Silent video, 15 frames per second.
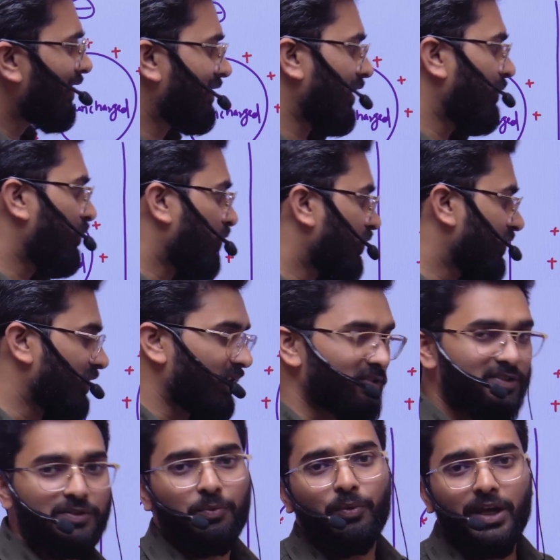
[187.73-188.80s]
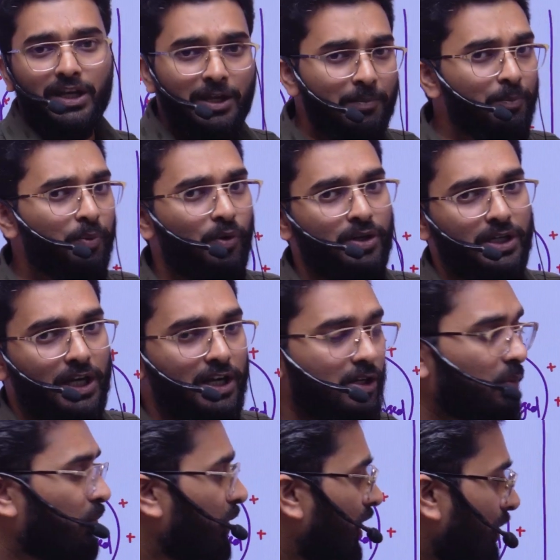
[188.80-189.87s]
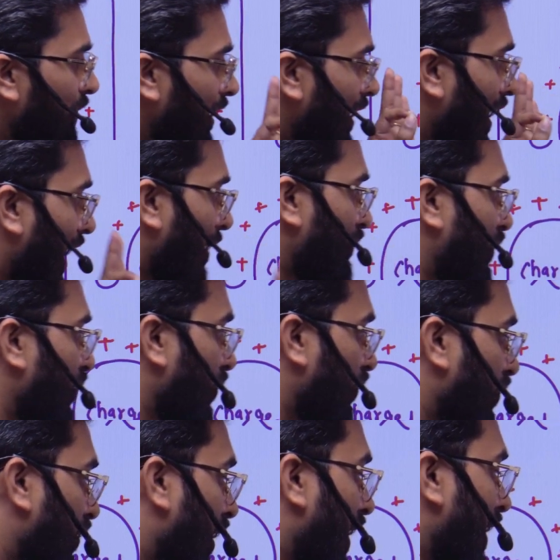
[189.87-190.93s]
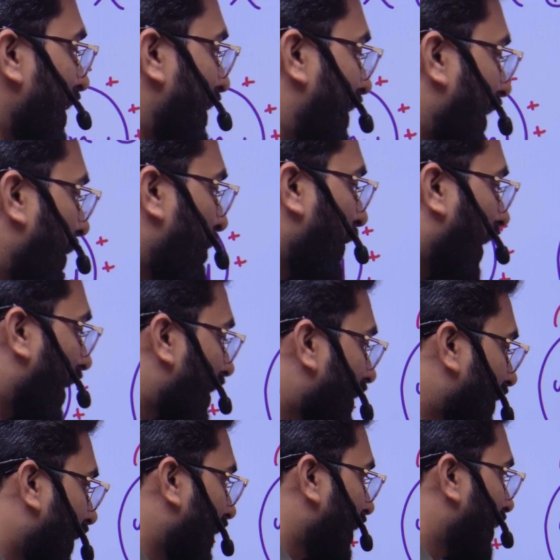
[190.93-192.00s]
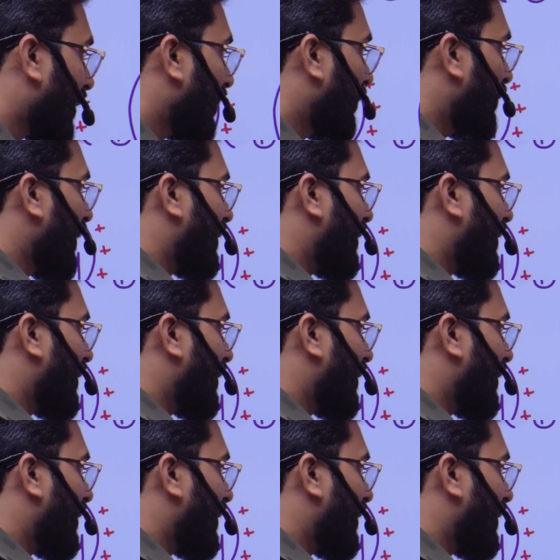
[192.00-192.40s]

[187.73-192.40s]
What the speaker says: process, it's very important, we will have to keep earthing with